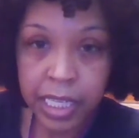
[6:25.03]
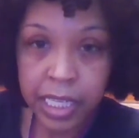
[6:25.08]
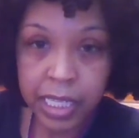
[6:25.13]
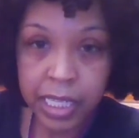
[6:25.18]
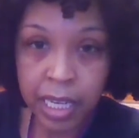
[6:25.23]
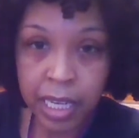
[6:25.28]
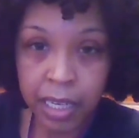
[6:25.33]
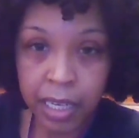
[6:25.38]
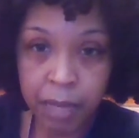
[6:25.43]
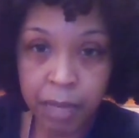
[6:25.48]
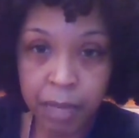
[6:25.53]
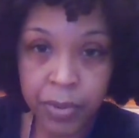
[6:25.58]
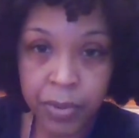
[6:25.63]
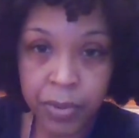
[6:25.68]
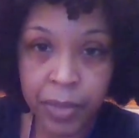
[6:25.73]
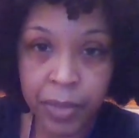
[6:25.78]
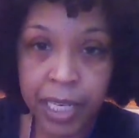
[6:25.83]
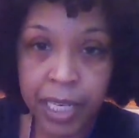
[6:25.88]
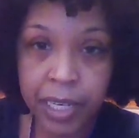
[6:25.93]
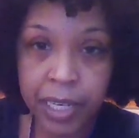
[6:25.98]
suck it up
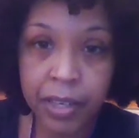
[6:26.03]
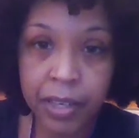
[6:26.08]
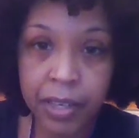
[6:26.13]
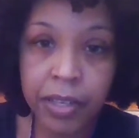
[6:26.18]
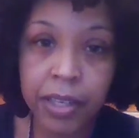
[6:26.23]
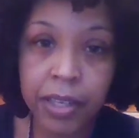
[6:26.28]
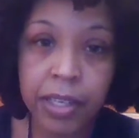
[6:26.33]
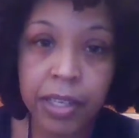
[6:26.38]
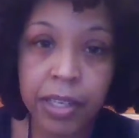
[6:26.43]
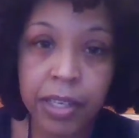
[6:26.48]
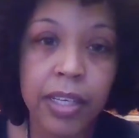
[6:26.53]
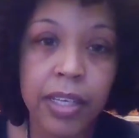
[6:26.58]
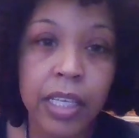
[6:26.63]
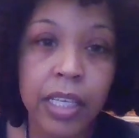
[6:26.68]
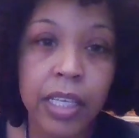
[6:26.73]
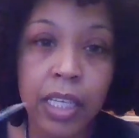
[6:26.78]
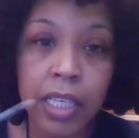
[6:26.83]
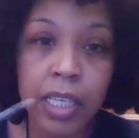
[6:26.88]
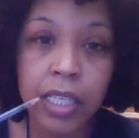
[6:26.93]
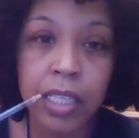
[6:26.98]
through here,
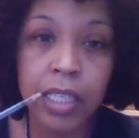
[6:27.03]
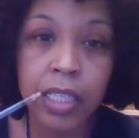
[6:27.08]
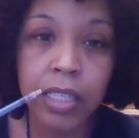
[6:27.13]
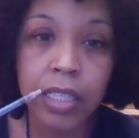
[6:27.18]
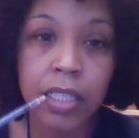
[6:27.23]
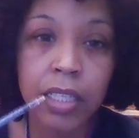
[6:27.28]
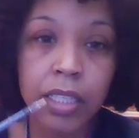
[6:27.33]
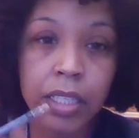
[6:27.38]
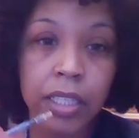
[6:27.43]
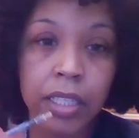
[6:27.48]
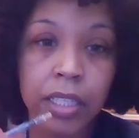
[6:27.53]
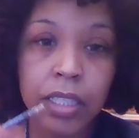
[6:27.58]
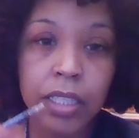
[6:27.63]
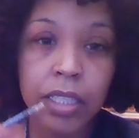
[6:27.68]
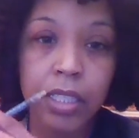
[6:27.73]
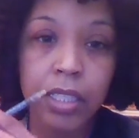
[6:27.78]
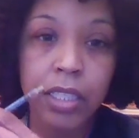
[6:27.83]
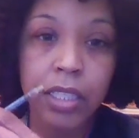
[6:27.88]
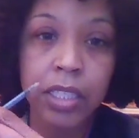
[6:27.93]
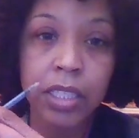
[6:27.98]
and then
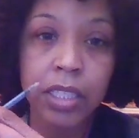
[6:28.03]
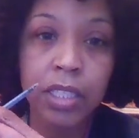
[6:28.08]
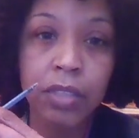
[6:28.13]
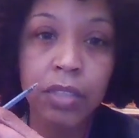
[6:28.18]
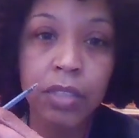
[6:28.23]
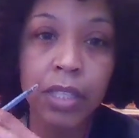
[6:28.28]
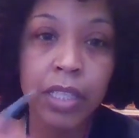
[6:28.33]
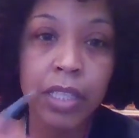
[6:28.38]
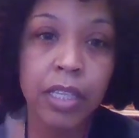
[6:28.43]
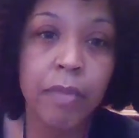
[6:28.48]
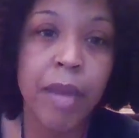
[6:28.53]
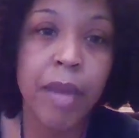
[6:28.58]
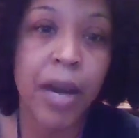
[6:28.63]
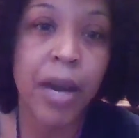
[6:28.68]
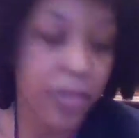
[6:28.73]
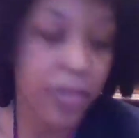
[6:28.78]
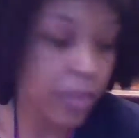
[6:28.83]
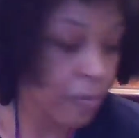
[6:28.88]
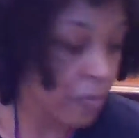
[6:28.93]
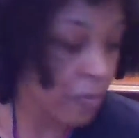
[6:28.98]
shoot it in their
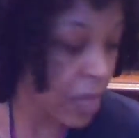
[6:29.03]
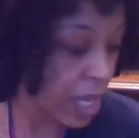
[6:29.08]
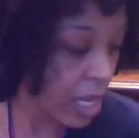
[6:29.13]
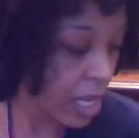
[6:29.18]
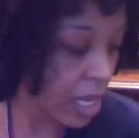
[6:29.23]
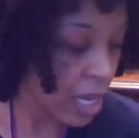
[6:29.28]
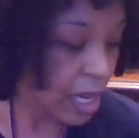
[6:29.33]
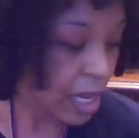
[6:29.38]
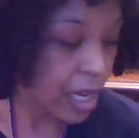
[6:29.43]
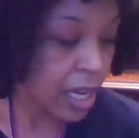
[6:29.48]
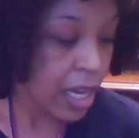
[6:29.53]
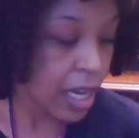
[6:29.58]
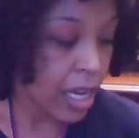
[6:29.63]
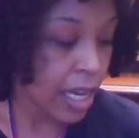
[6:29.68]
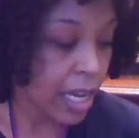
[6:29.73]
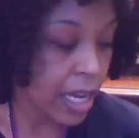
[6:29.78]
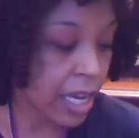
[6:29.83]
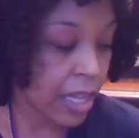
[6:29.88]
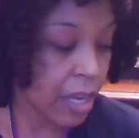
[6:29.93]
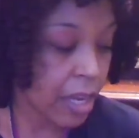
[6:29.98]
mouth.
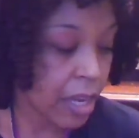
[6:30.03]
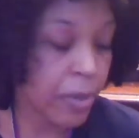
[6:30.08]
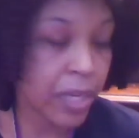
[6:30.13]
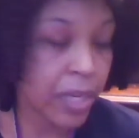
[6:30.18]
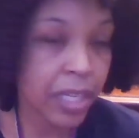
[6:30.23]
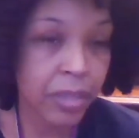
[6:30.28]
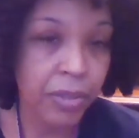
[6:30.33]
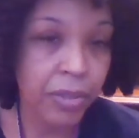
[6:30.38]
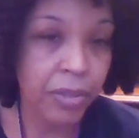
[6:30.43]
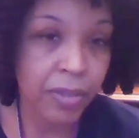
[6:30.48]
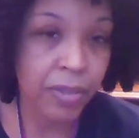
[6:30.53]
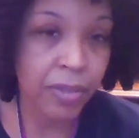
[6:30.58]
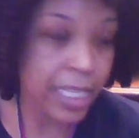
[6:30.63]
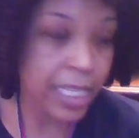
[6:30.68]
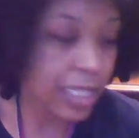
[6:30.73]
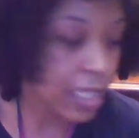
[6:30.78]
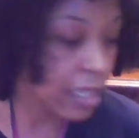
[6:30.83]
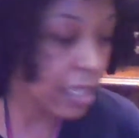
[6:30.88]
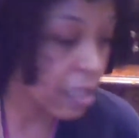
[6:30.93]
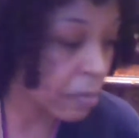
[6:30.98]
And they're pretty used to it.
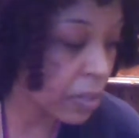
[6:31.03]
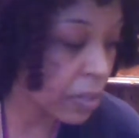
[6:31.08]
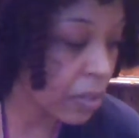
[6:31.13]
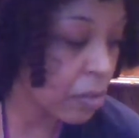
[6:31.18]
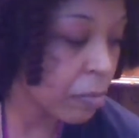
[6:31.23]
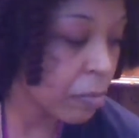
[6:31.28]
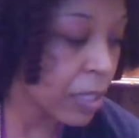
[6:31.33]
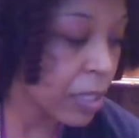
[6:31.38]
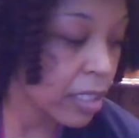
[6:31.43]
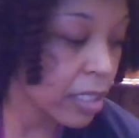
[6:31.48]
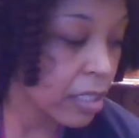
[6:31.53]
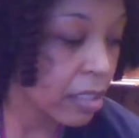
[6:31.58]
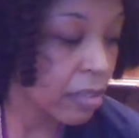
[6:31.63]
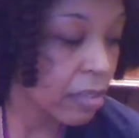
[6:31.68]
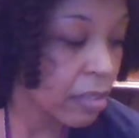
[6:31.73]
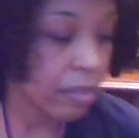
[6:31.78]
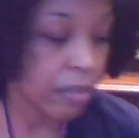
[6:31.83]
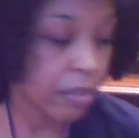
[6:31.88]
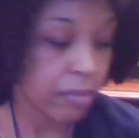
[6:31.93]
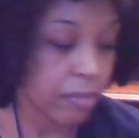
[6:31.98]
I just give them a little bit